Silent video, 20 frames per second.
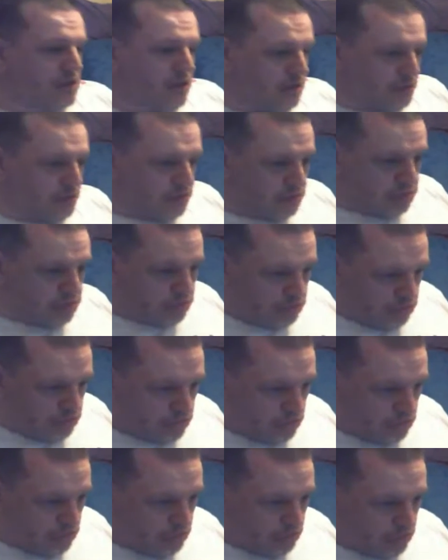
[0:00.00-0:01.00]
minutes,
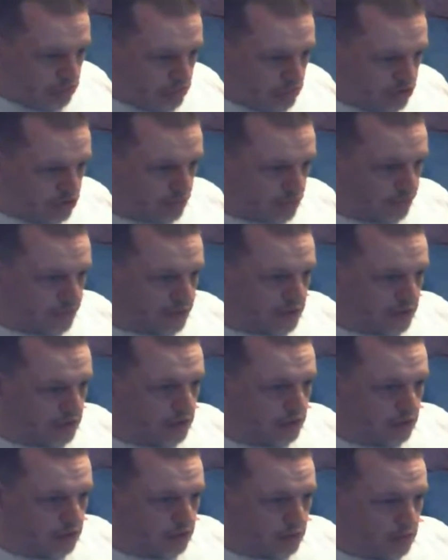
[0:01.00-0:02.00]
it should
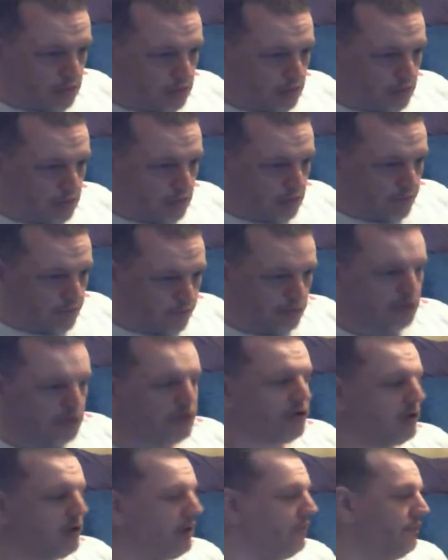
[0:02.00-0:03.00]
be
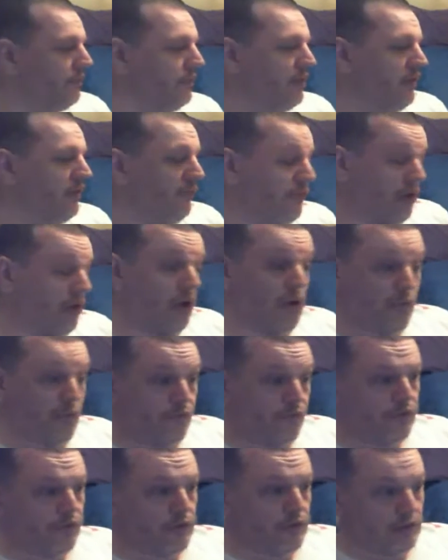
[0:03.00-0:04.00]
Friday. So
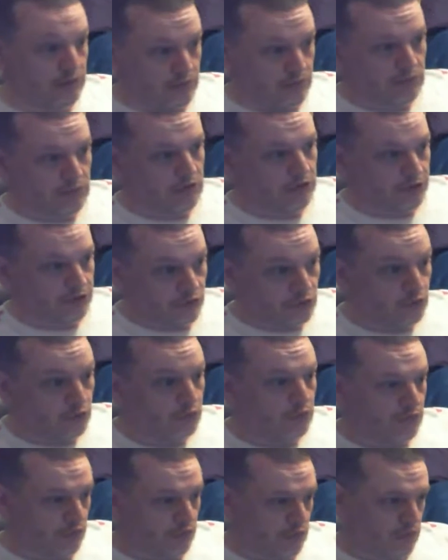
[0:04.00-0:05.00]
hopefully my
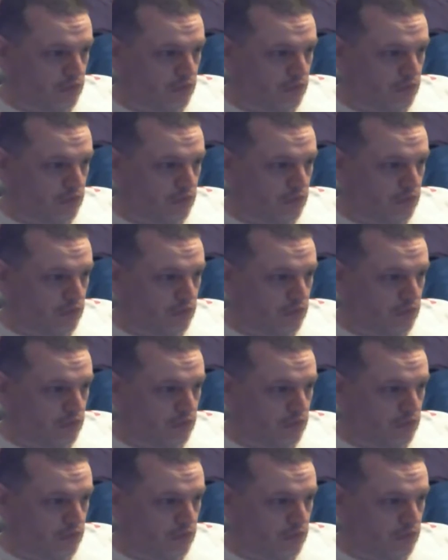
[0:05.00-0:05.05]
new